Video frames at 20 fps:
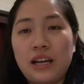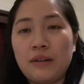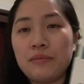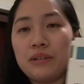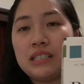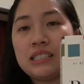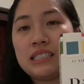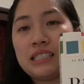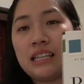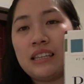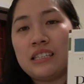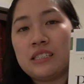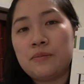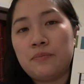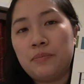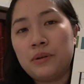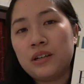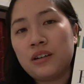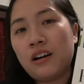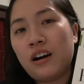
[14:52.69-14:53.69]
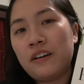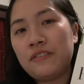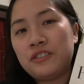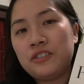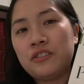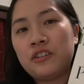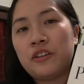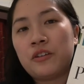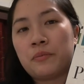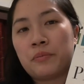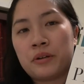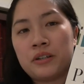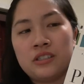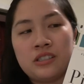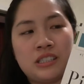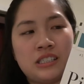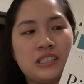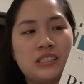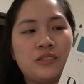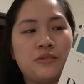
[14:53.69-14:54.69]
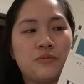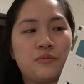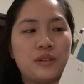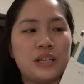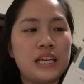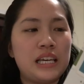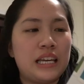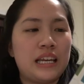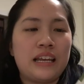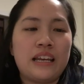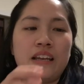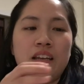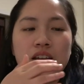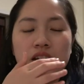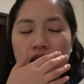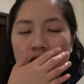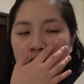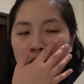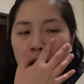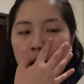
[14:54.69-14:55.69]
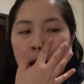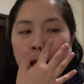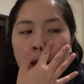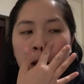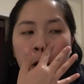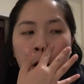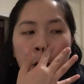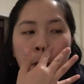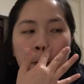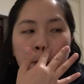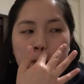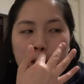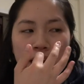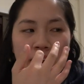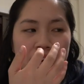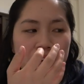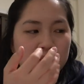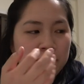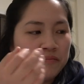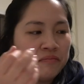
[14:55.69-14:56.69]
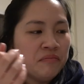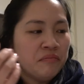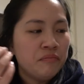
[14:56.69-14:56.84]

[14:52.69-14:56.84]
I'm going to send this book off to another person to read, and I hope that